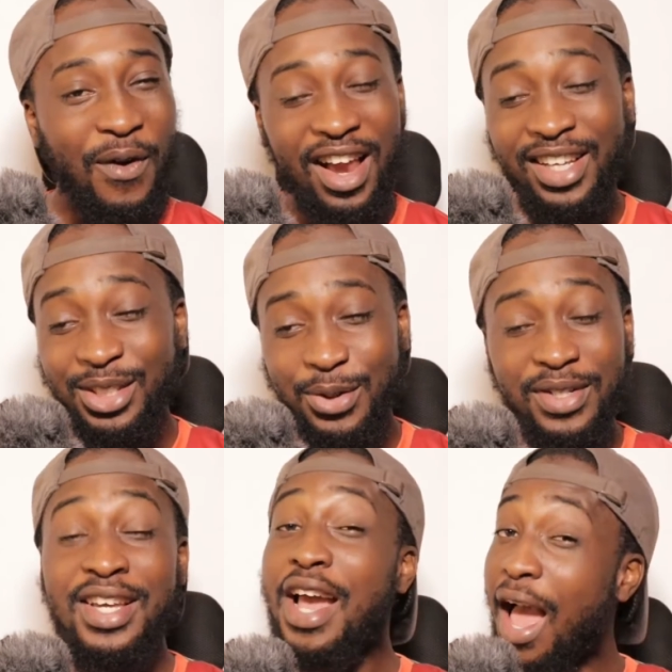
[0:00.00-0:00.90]
Wale is
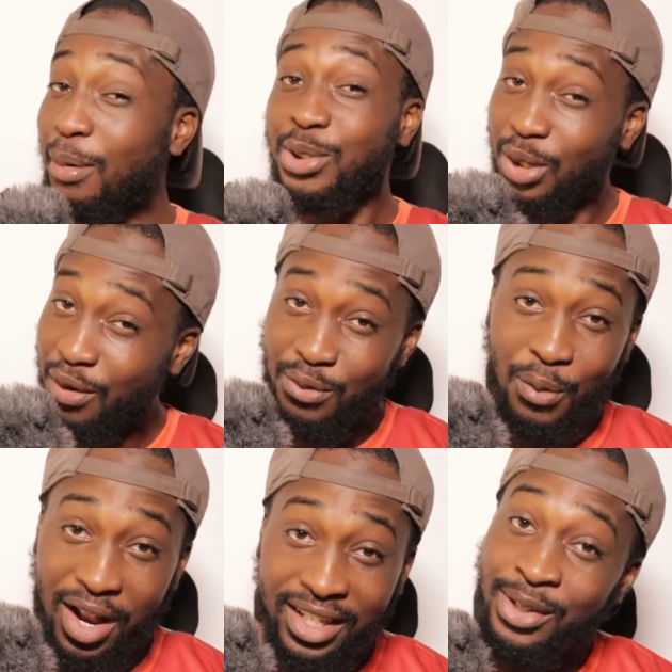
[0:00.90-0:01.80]
crazy. I'm sure
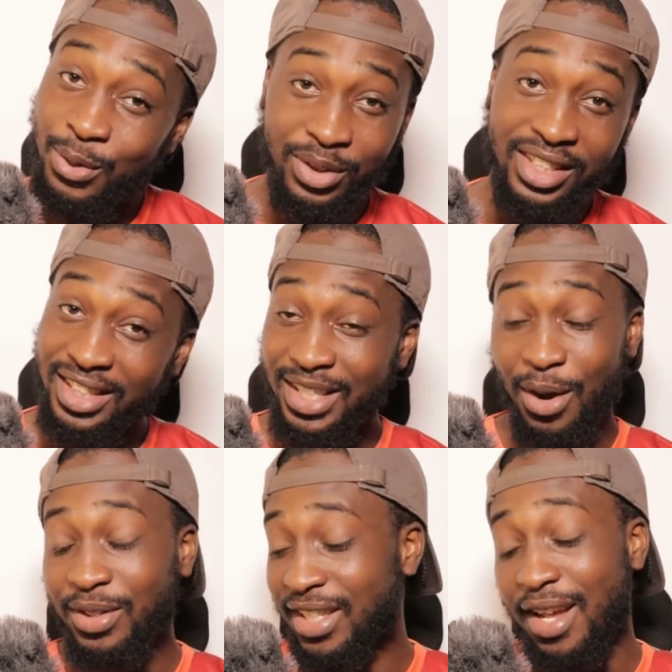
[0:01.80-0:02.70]
even Wale knows he
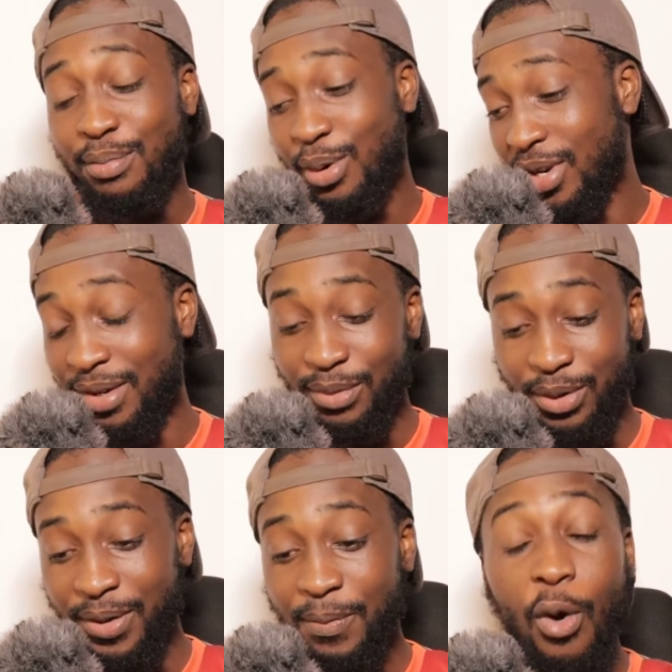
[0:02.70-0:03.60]
sounds like Burna
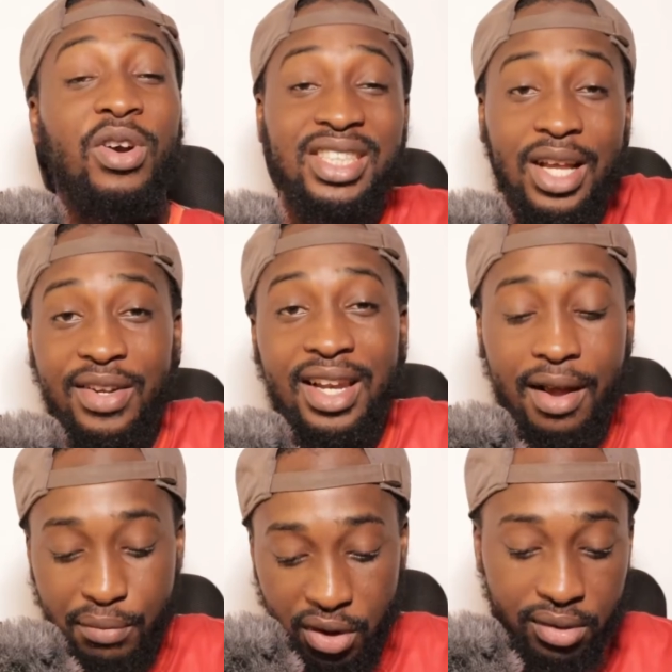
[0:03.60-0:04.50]
Boy, or he sounded
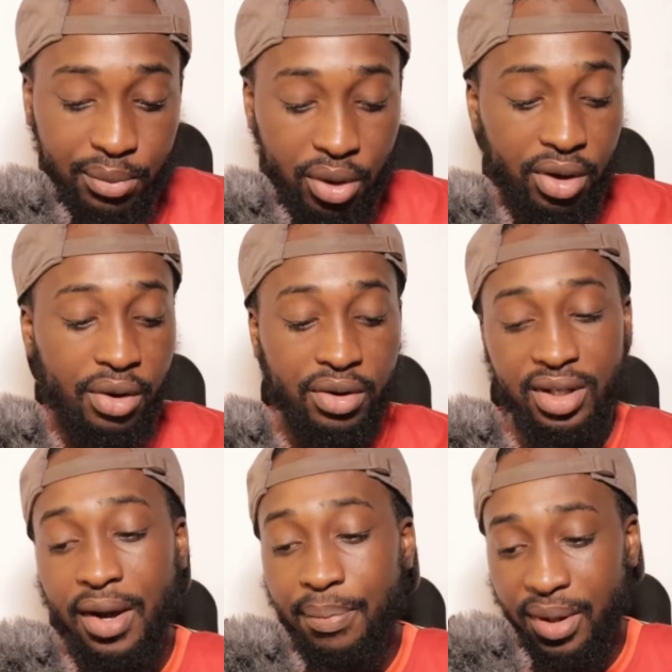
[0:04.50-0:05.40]
like Burna Boy
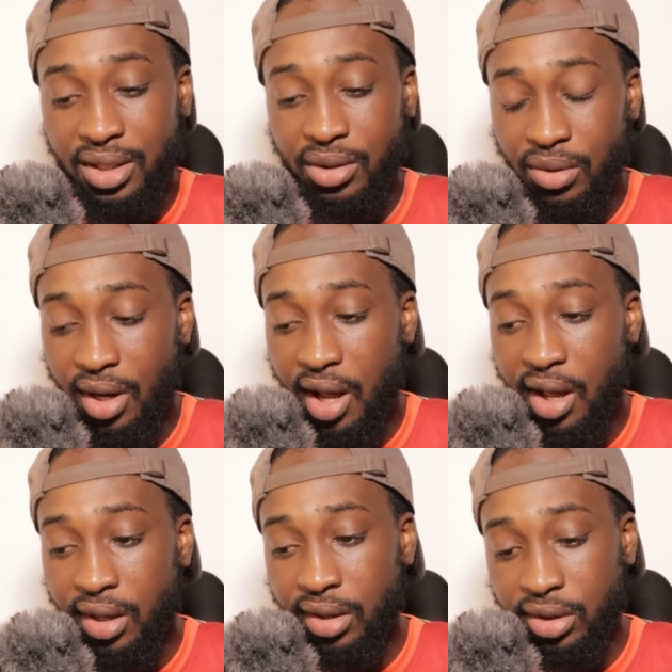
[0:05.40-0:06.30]
on that
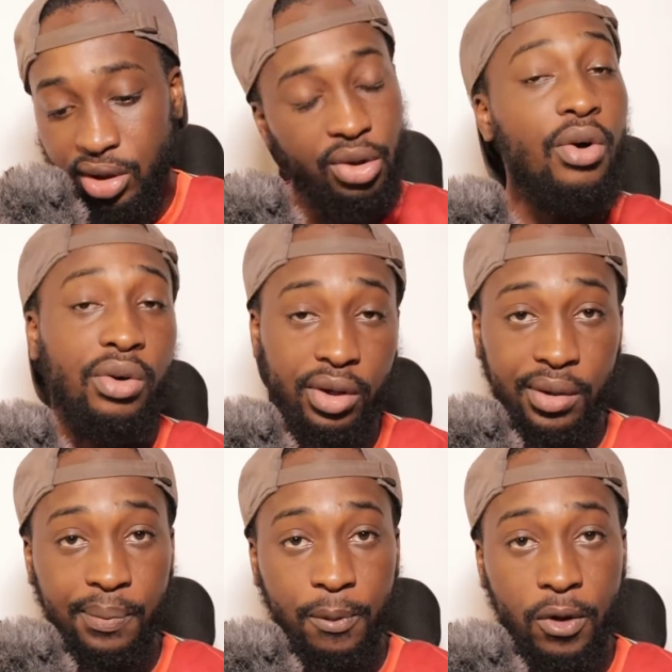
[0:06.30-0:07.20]
particular song,
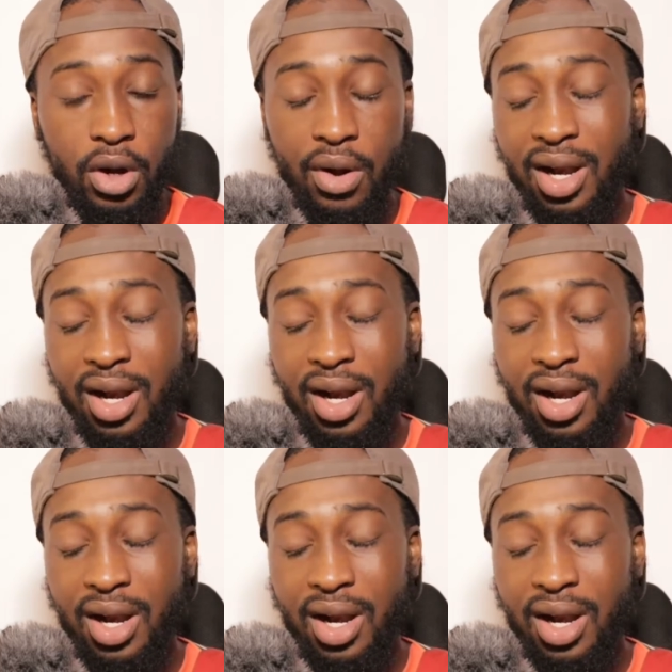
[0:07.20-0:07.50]
you know.